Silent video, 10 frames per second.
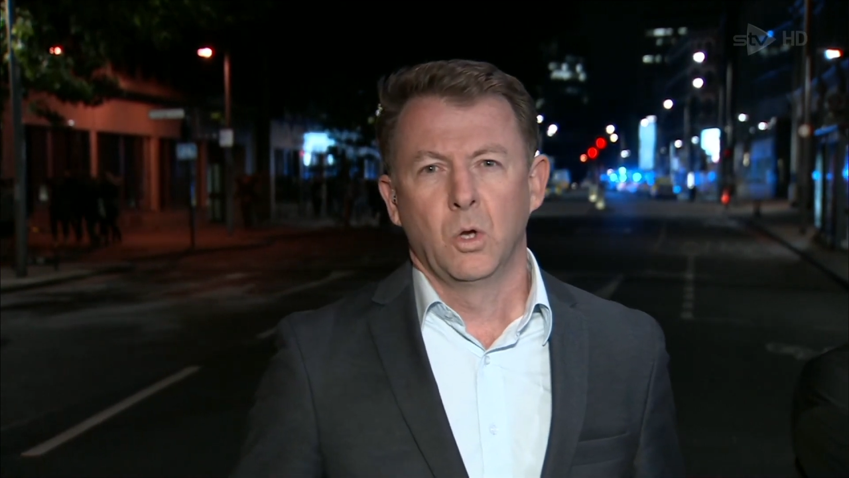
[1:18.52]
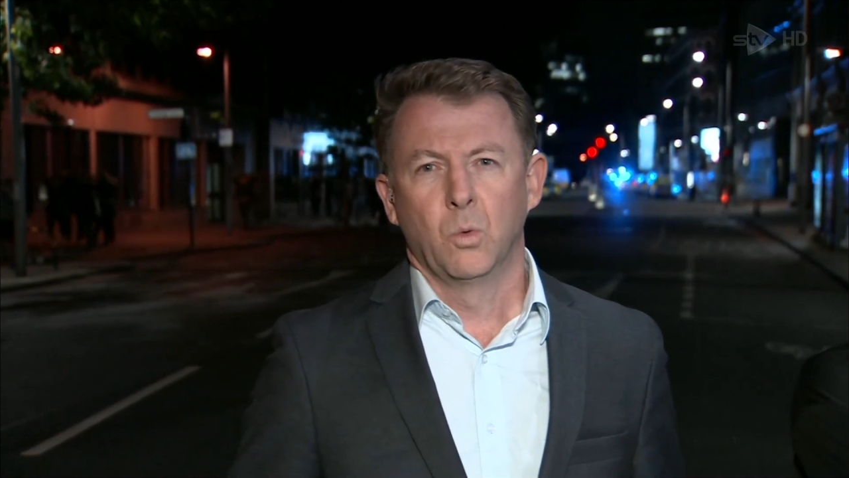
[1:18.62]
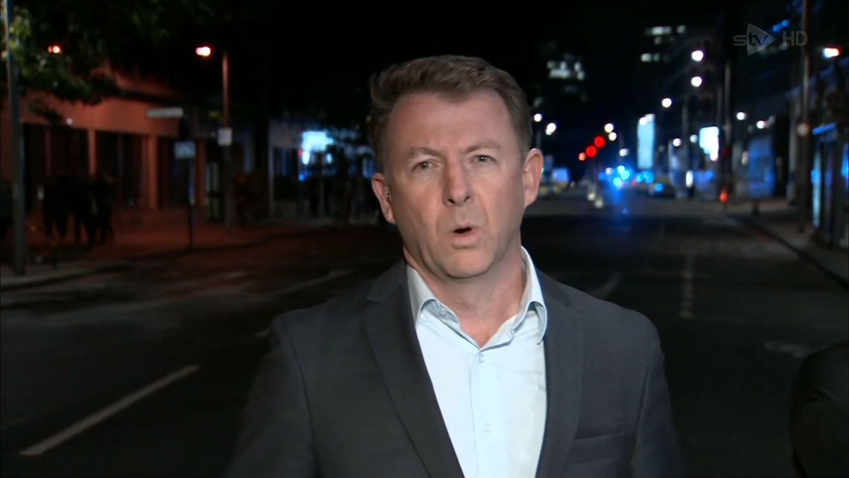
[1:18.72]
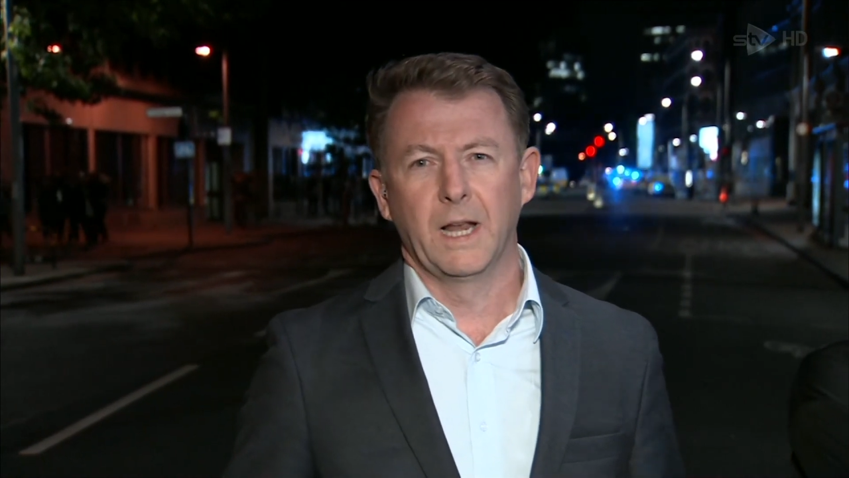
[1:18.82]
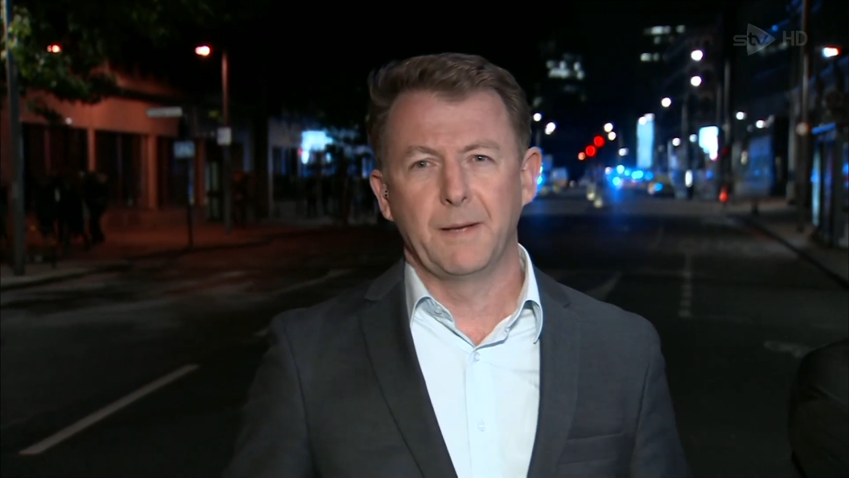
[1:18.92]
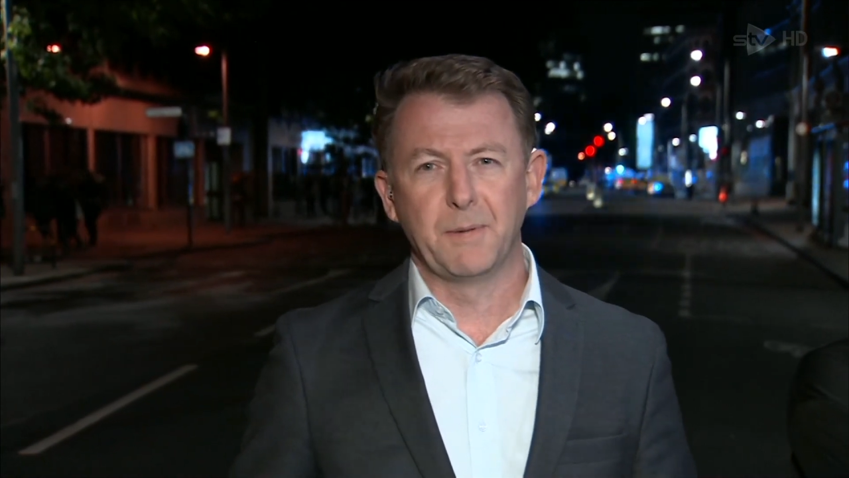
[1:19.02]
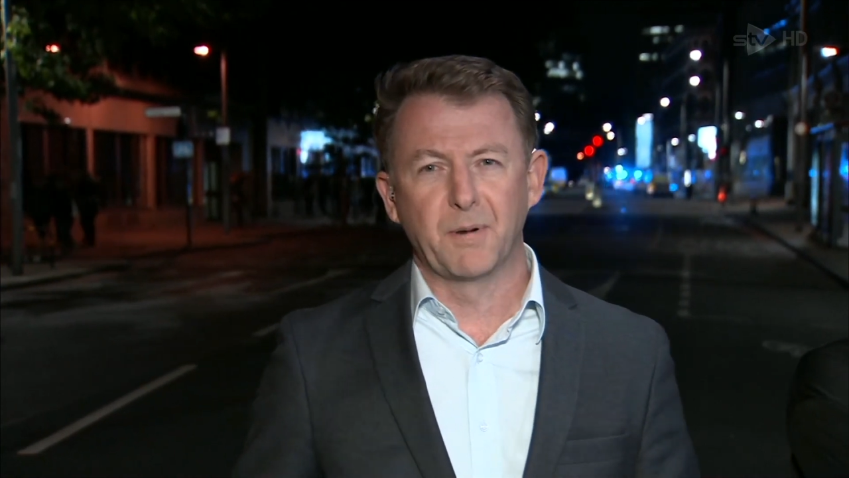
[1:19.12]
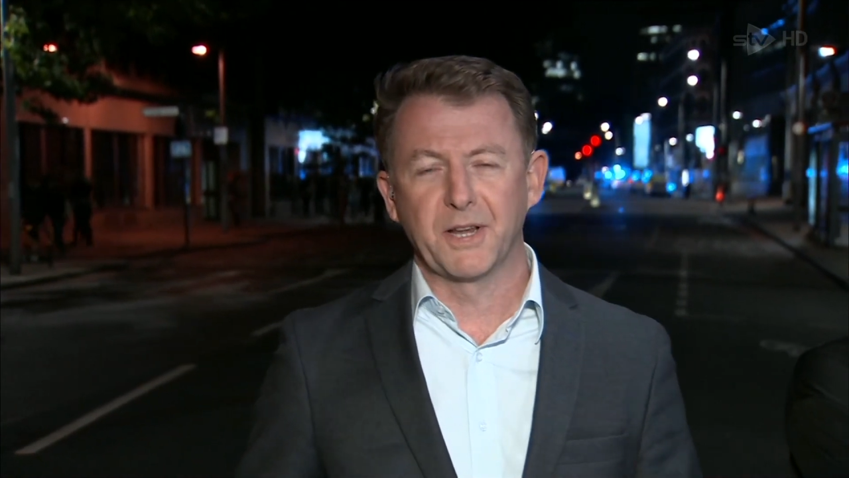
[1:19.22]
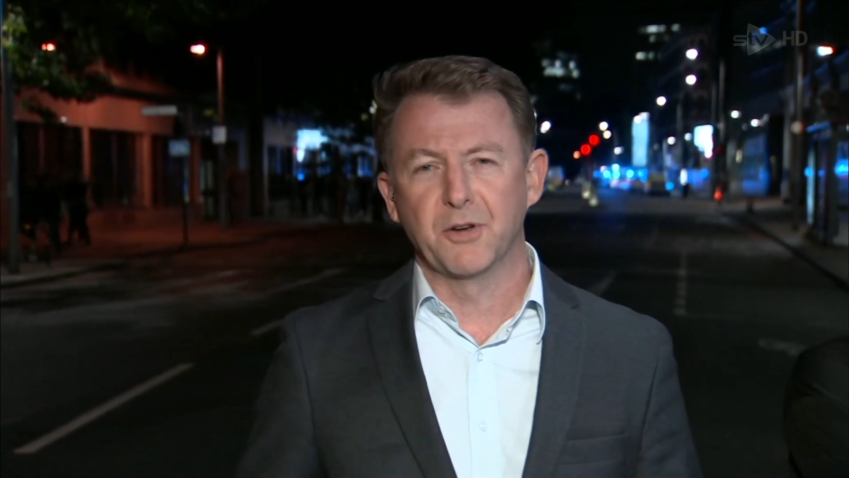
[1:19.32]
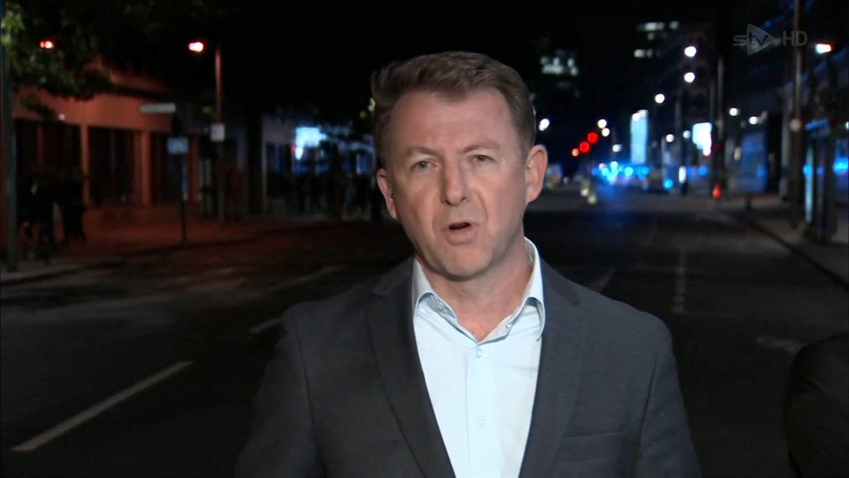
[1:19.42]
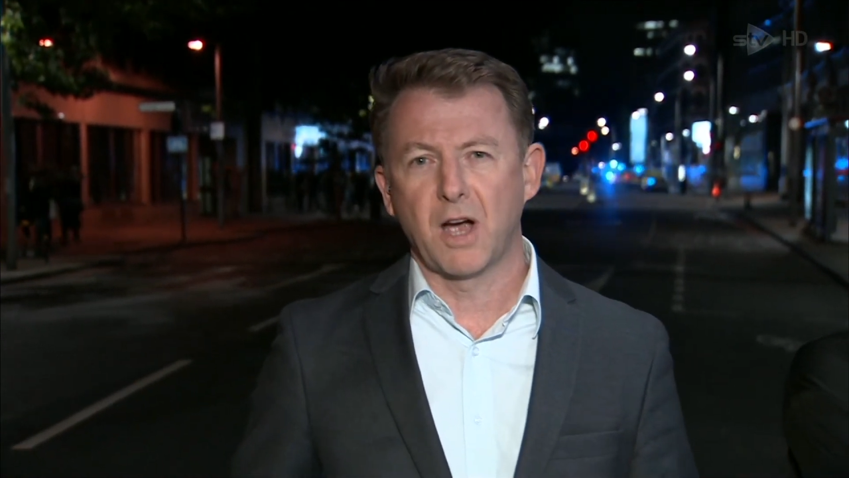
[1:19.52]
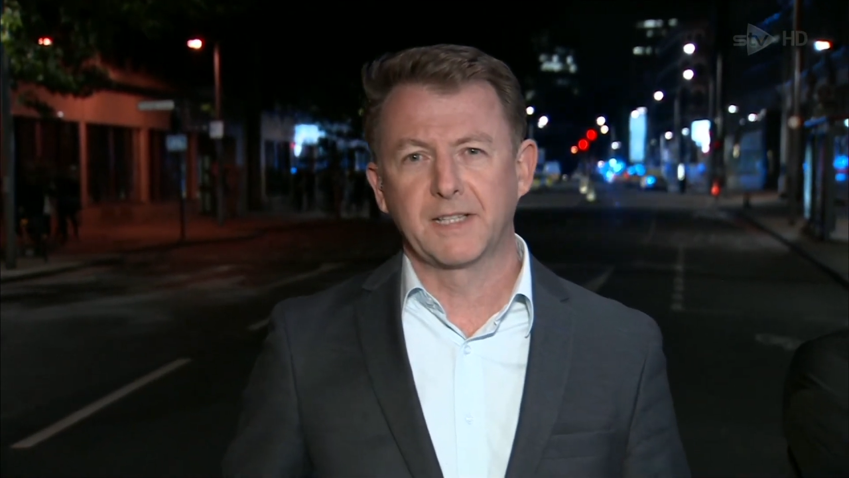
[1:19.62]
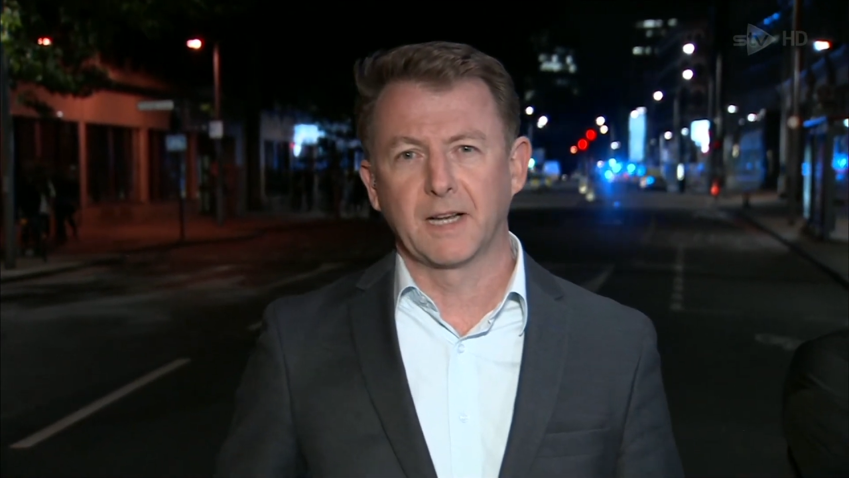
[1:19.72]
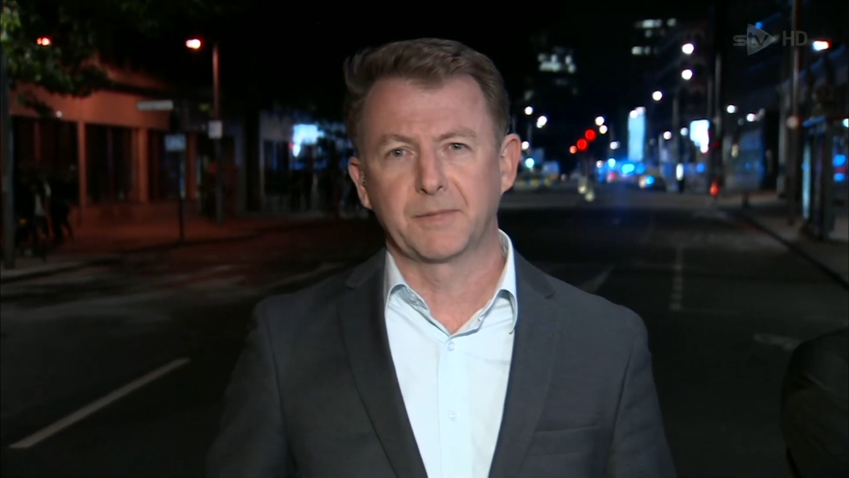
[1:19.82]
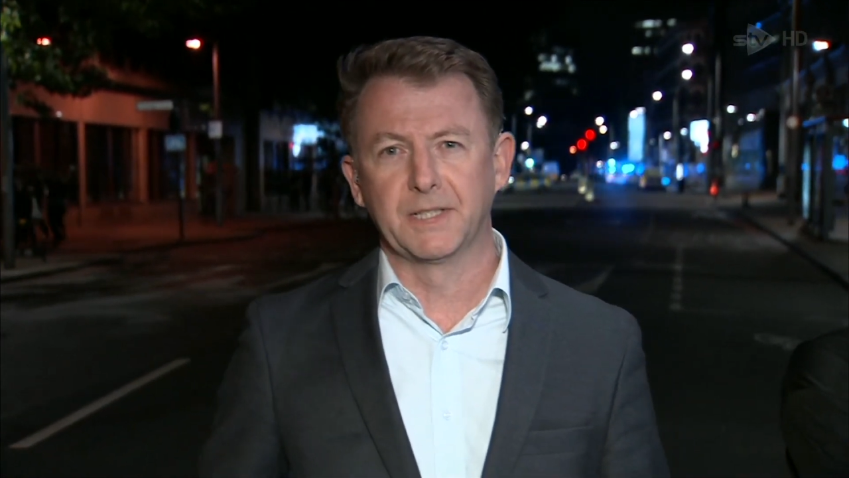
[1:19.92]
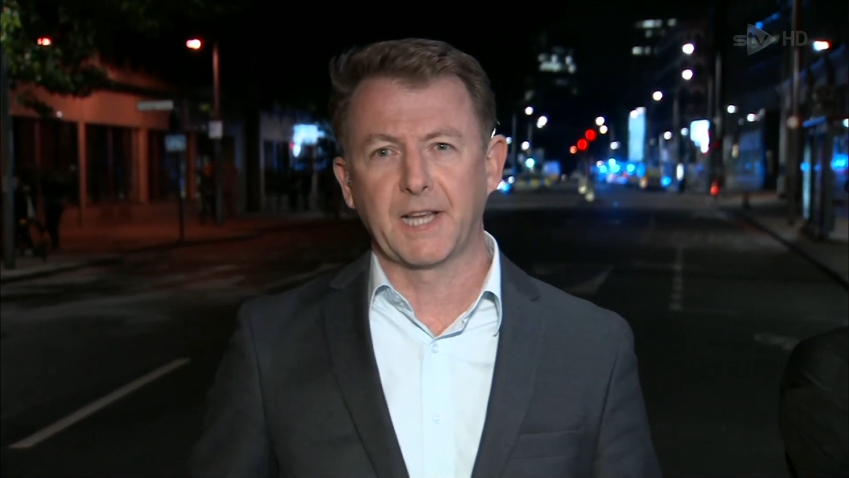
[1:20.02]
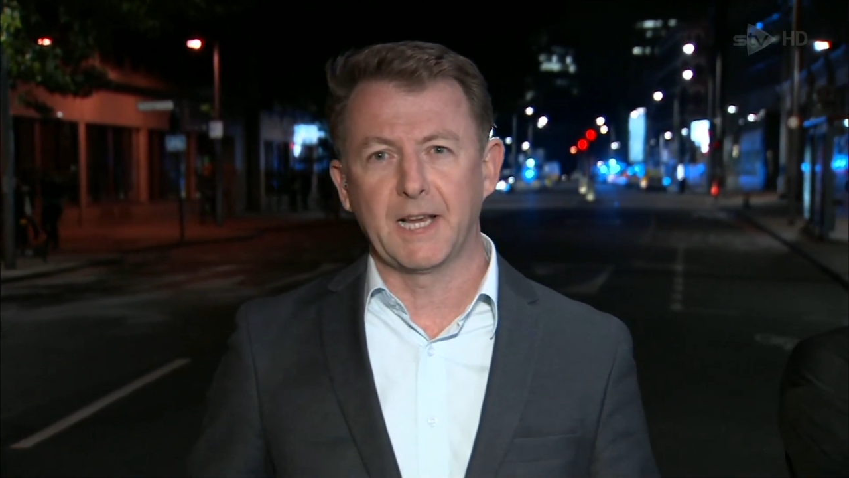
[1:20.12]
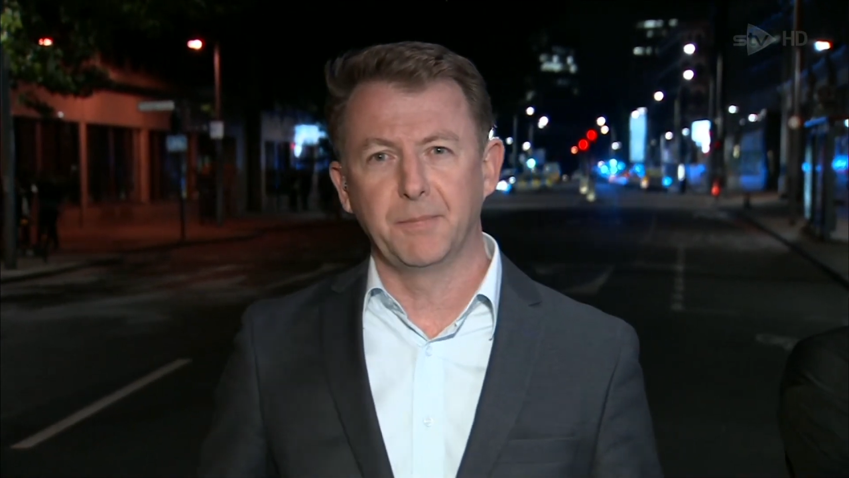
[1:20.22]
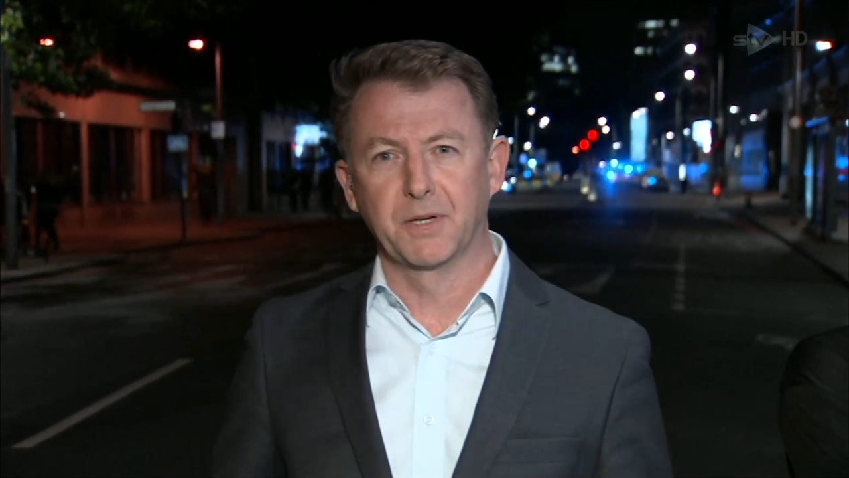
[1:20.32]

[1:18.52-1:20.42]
Well, let me bring you right up to date,